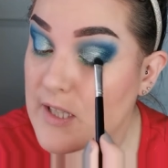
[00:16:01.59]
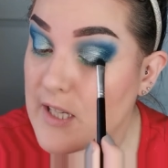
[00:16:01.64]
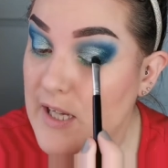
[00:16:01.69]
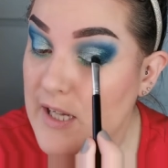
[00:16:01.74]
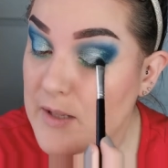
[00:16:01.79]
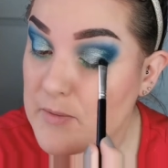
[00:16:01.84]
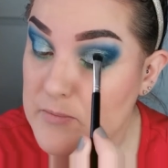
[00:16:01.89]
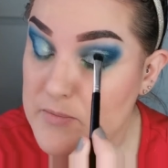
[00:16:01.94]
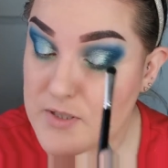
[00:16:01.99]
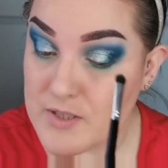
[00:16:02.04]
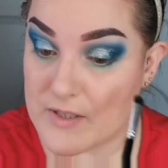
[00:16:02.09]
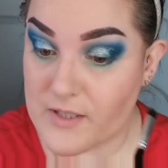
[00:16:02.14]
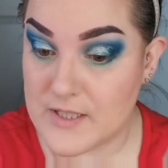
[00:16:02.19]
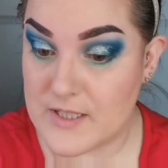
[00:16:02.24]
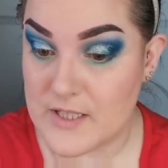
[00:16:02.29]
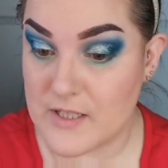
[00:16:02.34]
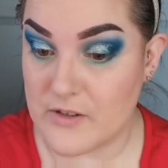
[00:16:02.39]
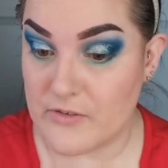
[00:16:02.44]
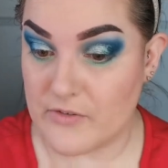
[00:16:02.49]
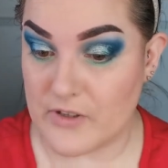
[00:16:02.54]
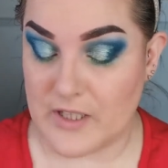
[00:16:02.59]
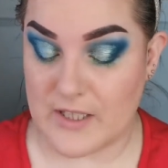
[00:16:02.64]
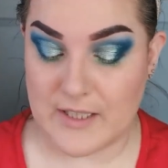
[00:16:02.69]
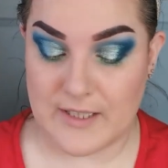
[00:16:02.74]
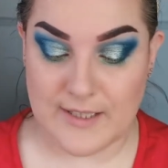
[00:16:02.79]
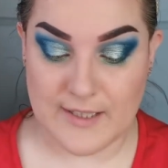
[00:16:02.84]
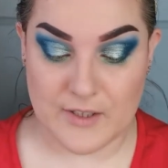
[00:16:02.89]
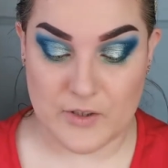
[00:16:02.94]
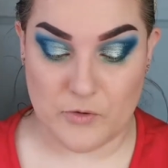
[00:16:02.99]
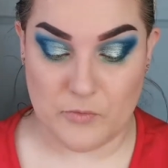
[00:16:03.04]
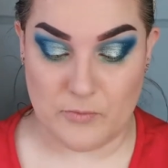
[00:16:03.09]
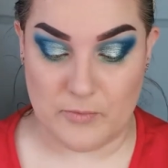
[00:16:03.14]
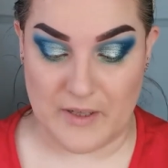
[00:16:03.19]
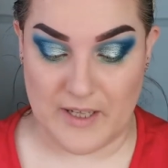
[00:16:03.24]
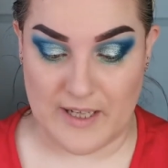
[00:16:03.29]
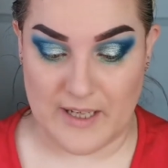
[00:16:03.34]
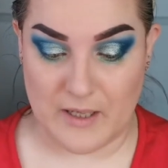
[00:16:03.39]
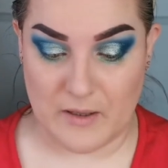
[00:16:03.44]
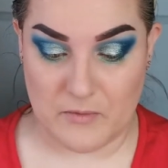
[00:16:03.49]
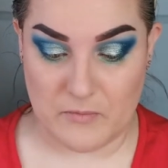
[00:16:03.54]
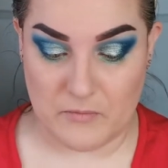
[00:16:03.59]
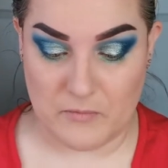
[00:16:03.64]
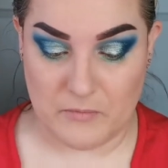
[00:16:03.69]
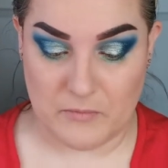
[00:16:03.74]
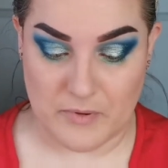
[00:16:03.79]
kept the silver a little bit,